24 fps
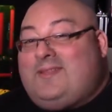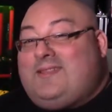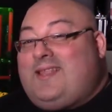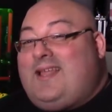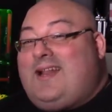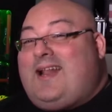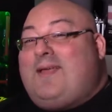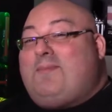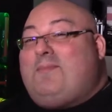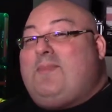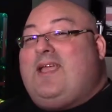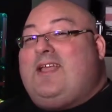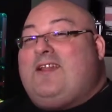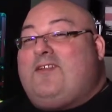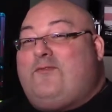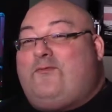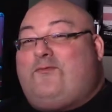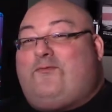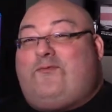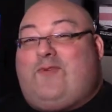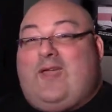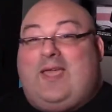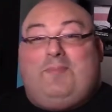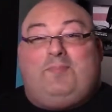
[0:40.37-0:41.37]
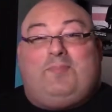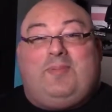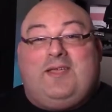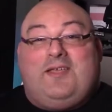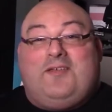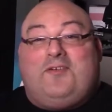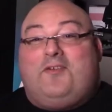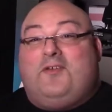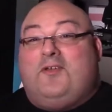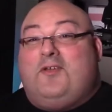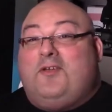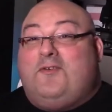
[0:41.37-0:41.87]
that I made a
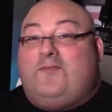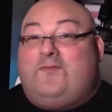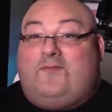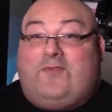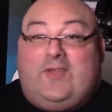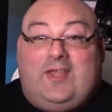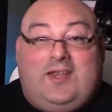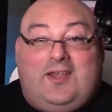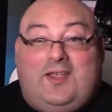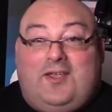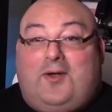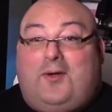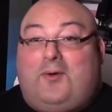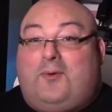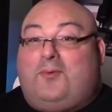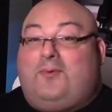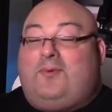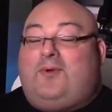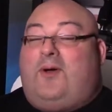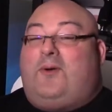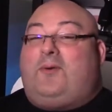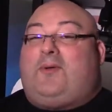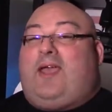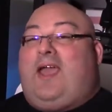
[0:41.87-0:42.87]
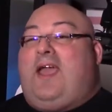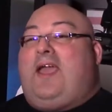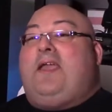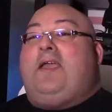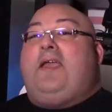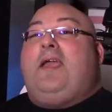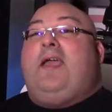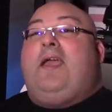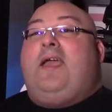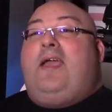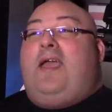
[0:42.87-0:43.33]
vaping video, okay?